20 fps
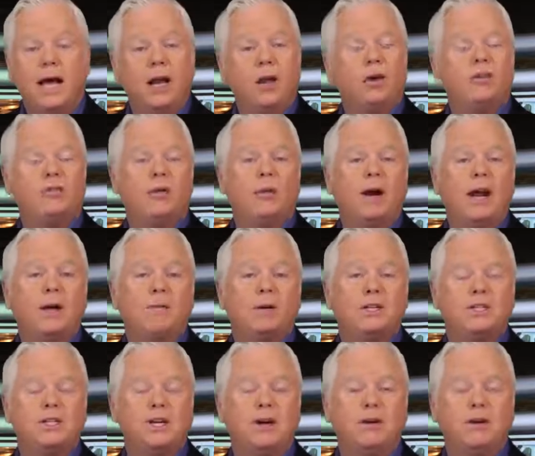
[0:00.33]
Hello everyone, I'm
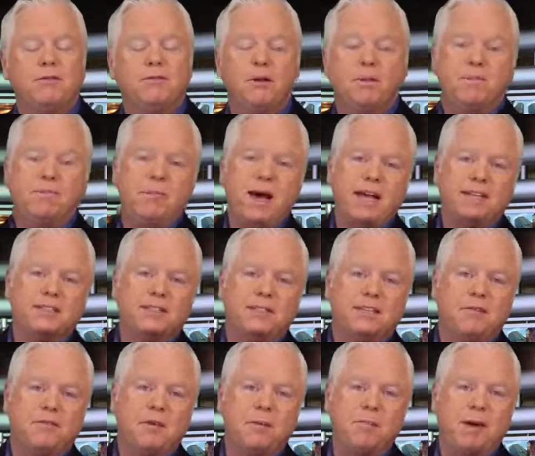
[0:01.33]
Rich Noonan for
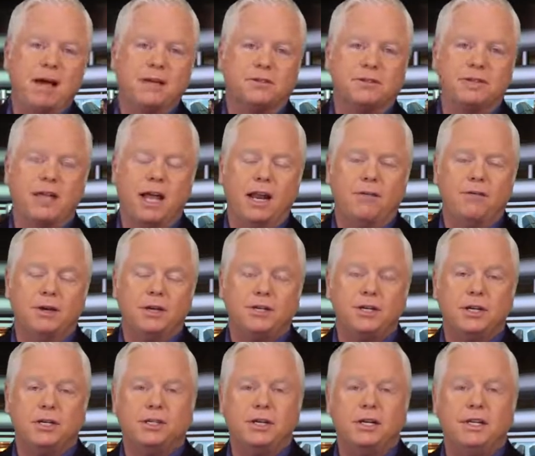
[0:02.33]
Best of the Best
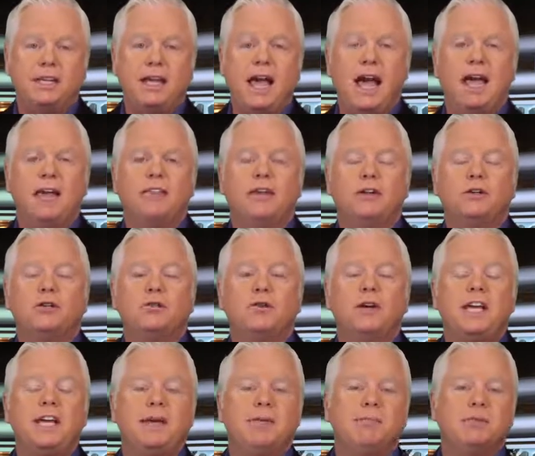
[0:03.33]
Television. Today, the
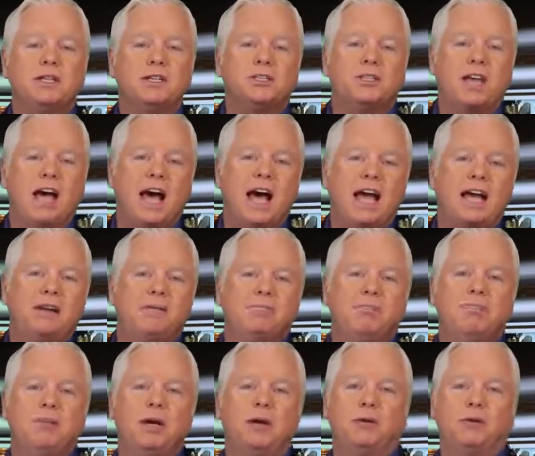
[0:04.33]
Dream
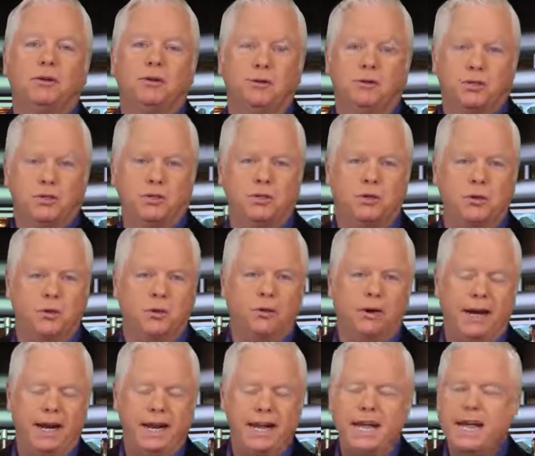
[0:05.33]
Design Builders
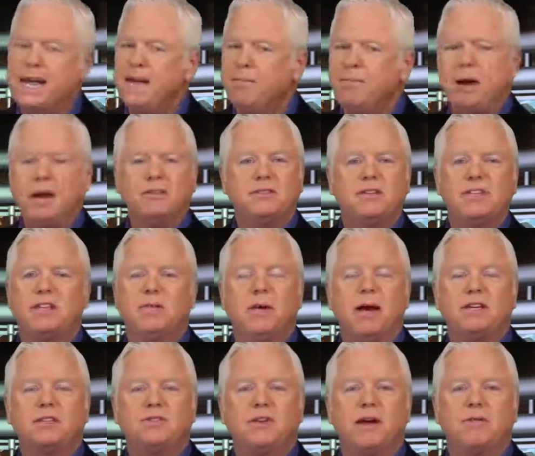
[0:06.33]
story. Best of the
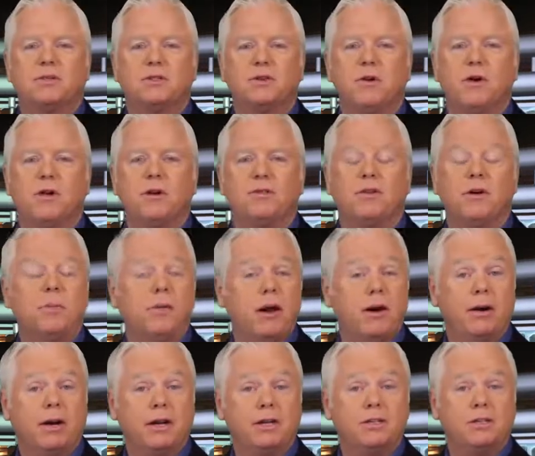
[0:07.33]
Best travels all over
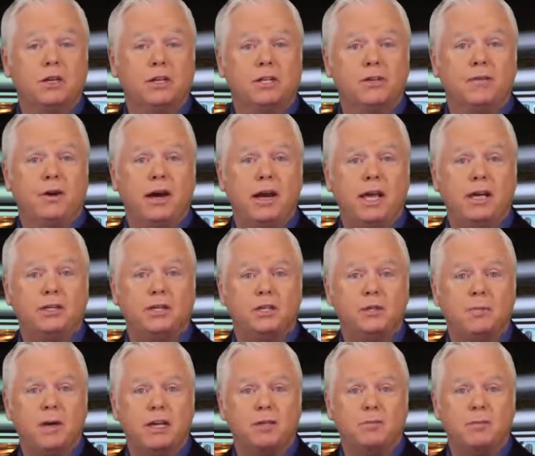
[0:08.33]
America in search of our
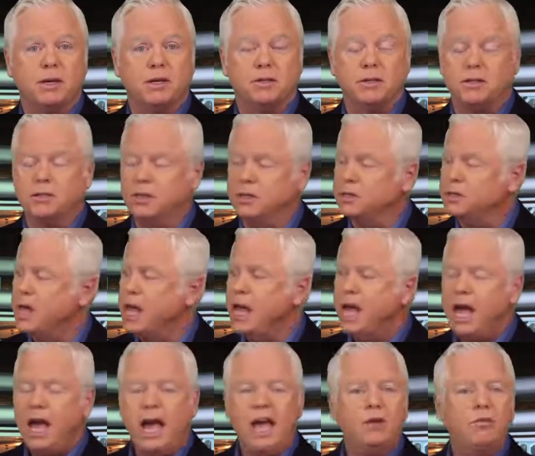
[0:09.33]
nation's best businesses.
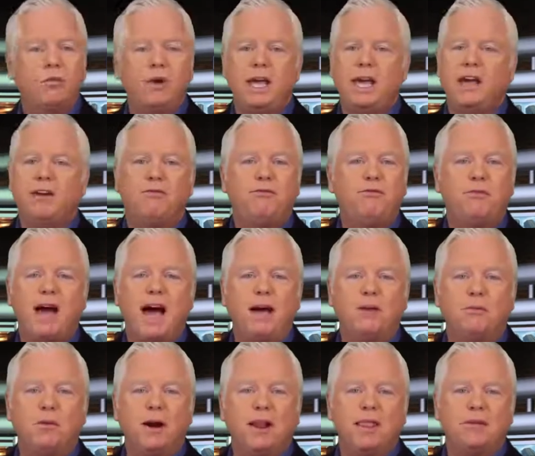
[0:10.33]
And we have
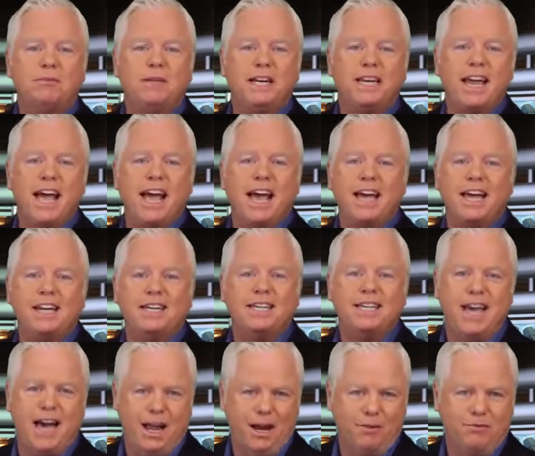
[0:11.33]
found one of them today in
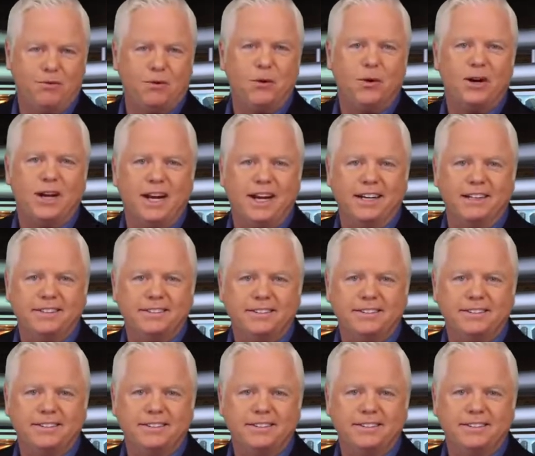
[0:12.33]
California.